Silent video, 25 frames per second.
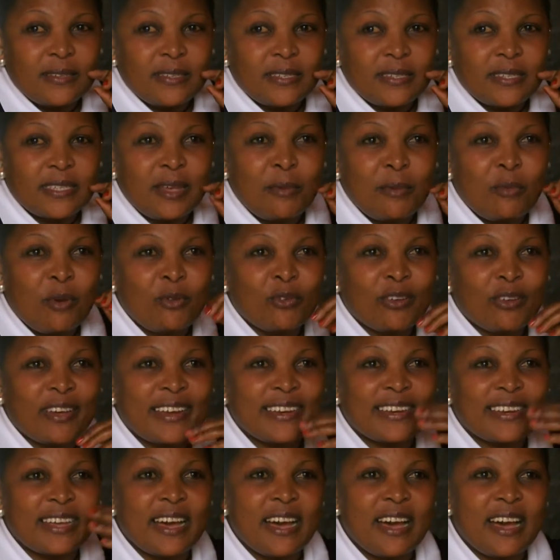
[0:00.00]
Someone
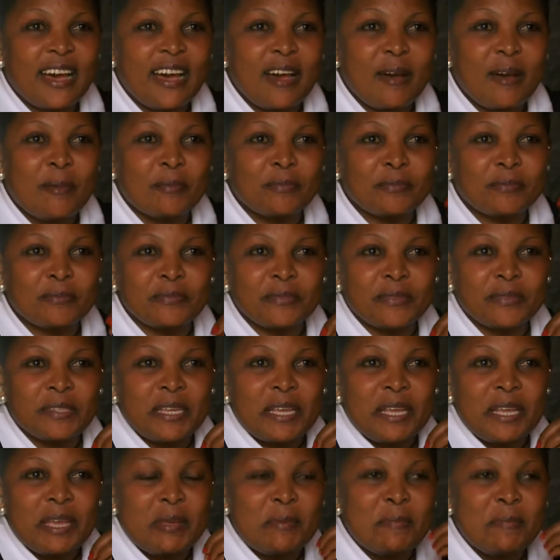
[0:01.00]
can come,
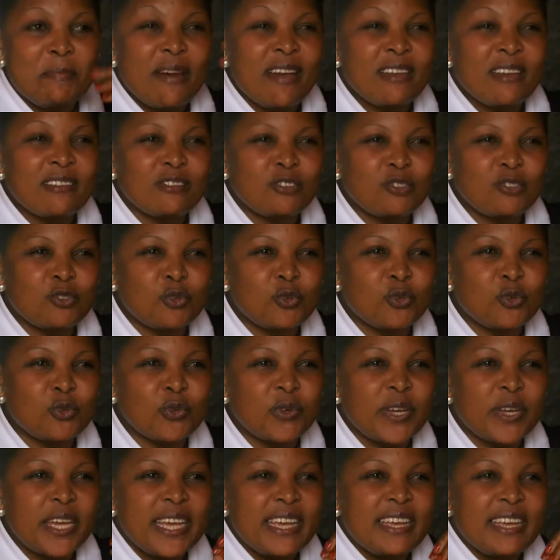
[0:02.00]
he buys
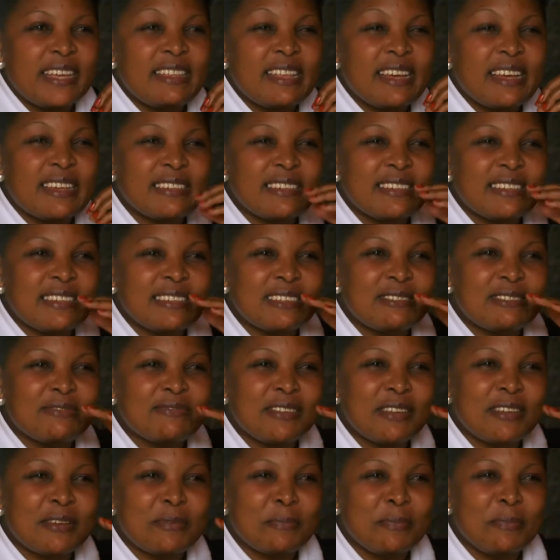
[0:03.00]
you, he doesn't
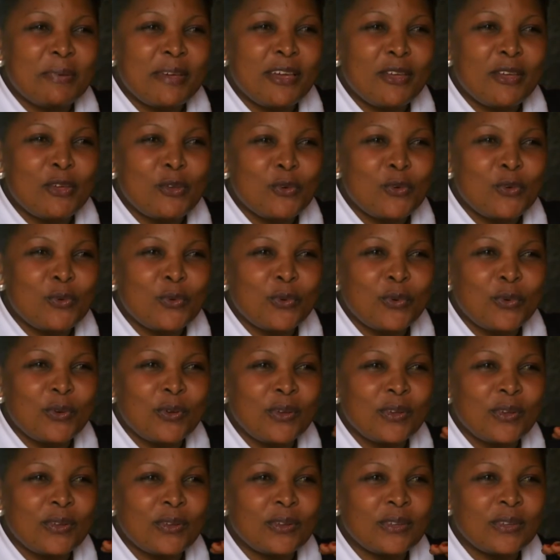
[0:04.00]
even pay you,
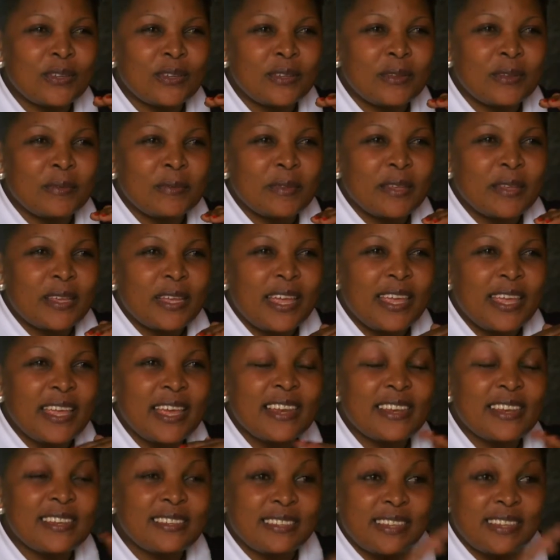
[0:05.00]
he
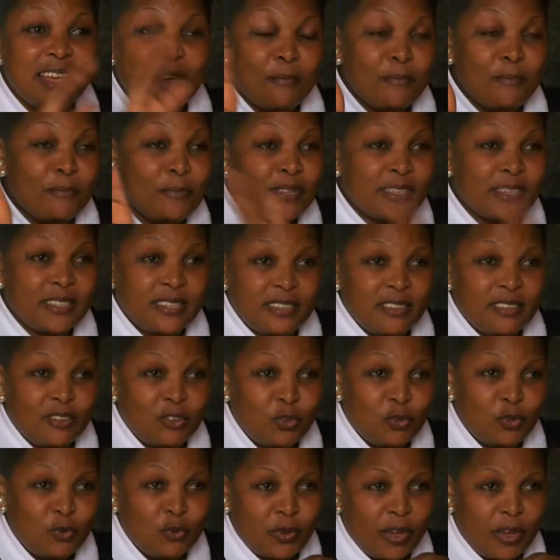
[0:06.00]
ends up beating
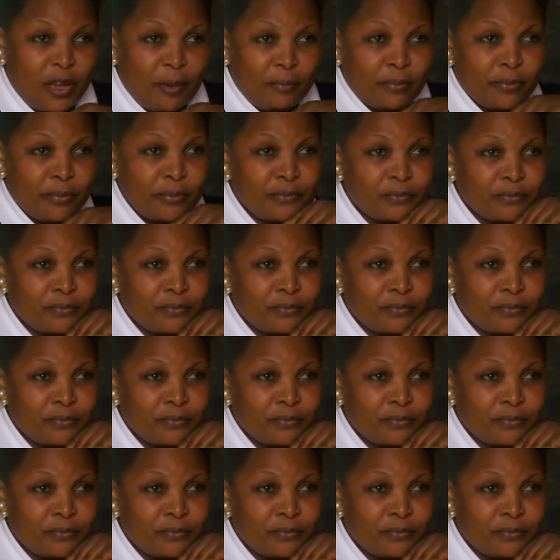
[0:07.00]
you up.